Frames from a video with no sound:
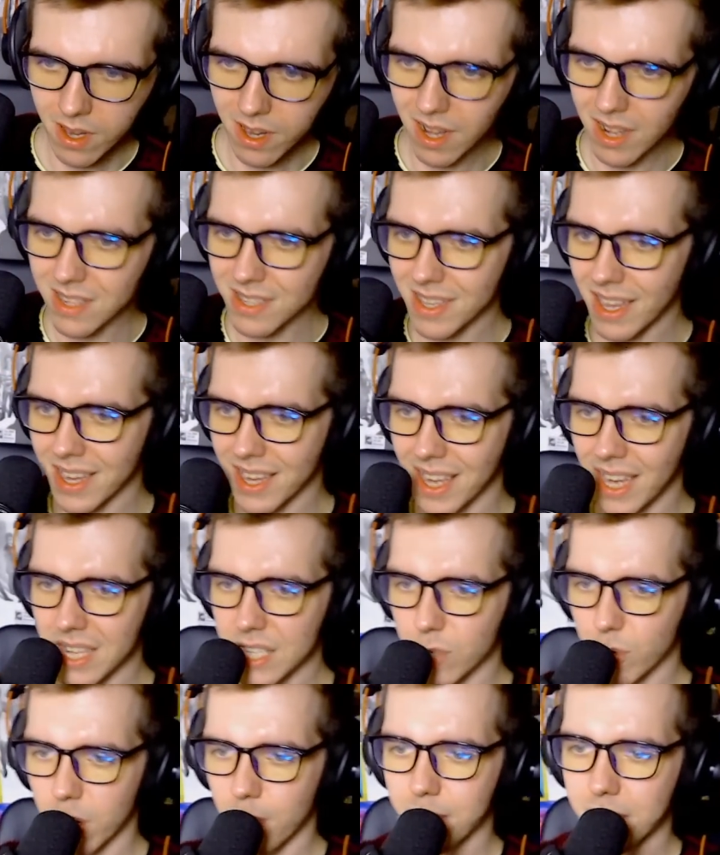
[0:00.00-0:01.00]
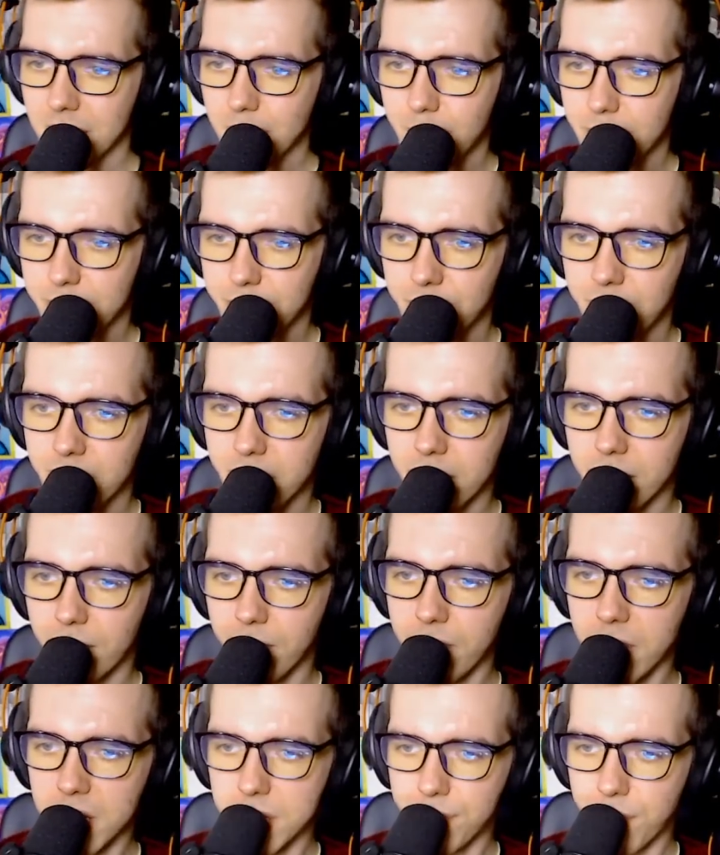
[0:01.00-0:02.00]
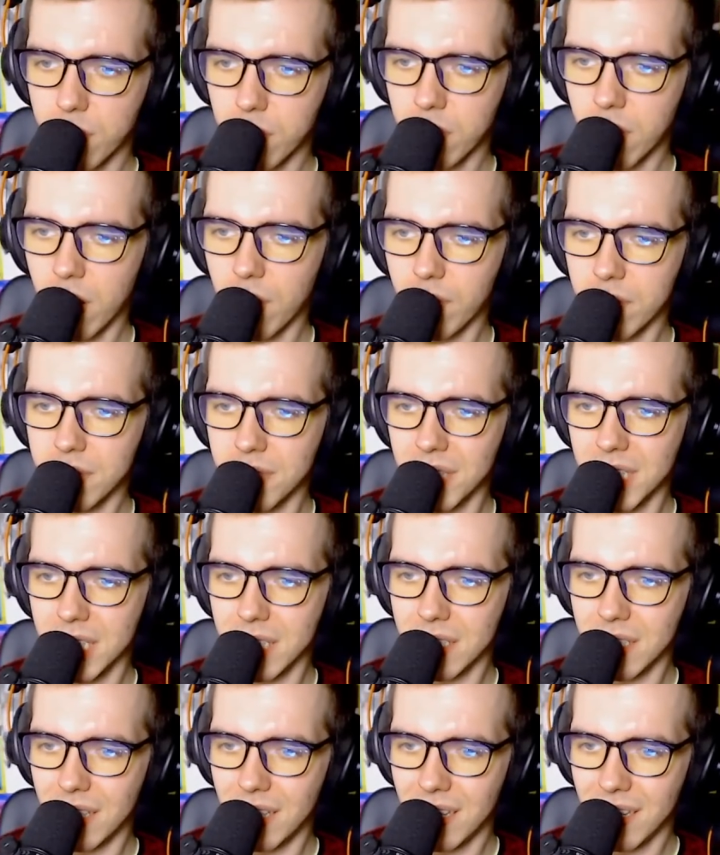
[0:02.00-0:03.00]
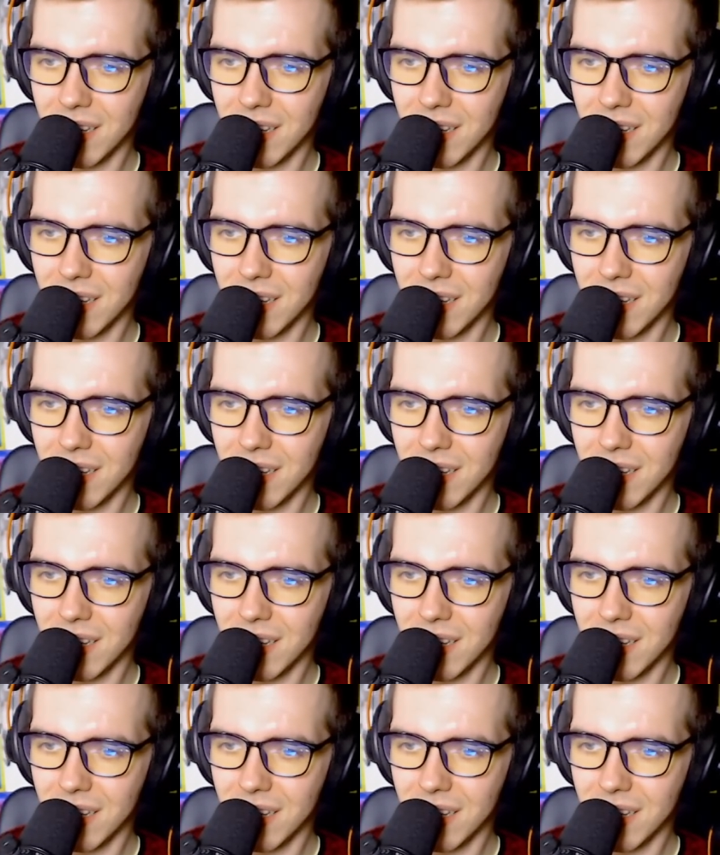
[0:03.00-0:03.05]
It's like he scripts it, but during his phone combos, he's,